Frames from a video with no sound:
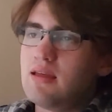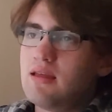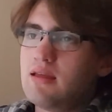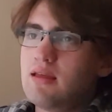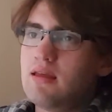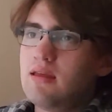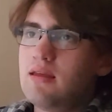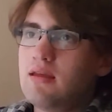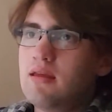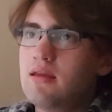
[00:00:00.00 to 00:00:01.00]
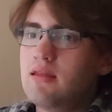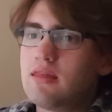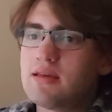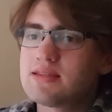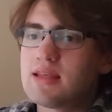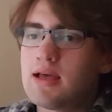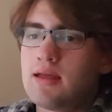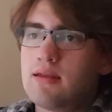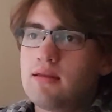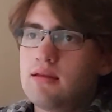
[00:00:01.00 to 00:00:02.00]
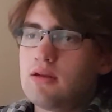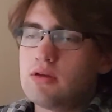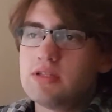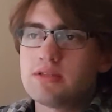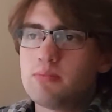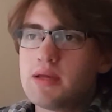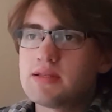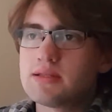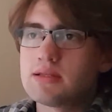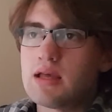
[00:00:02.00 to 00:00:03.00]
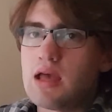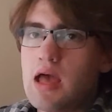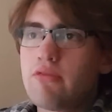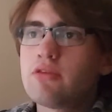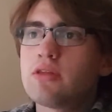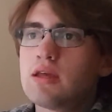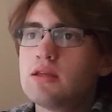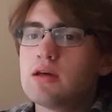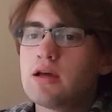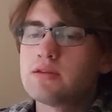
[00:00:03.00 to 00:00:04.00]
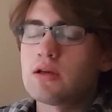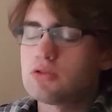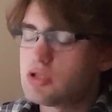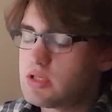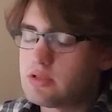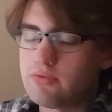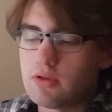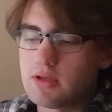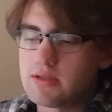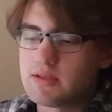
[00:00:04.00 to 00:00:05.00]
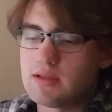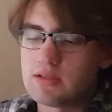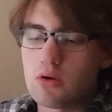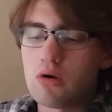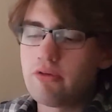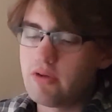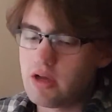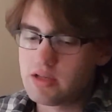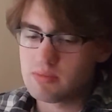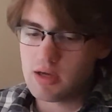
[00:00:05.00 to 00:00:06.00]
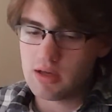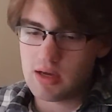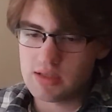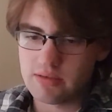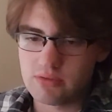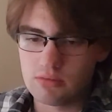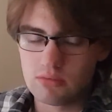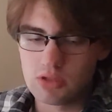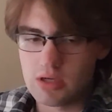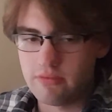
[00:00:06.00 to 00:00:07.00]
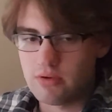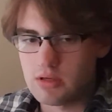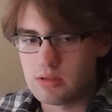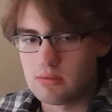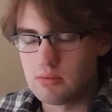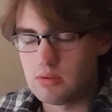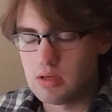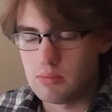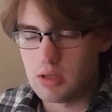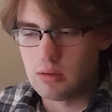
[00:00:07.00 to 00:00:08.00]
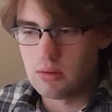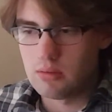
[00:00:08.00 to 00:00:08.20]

he thinks that, he just bases everything he does on just his feelings, and this horrifies my ISFJ friend and me.